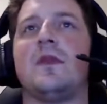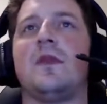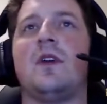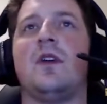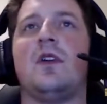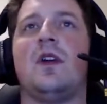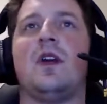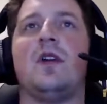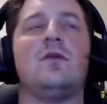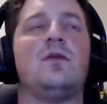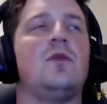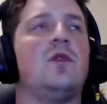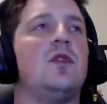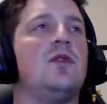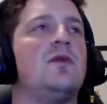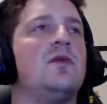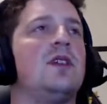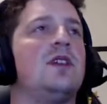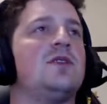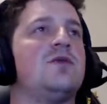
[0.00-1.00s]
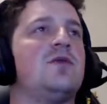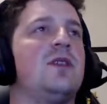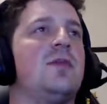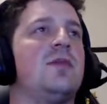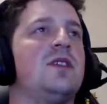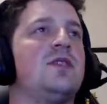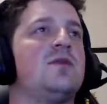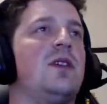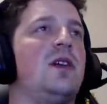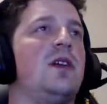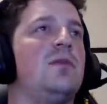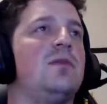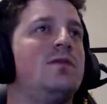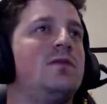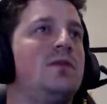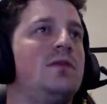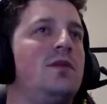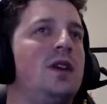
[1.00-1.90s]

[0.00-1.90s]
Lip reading: All right, well, let's wrap this one up.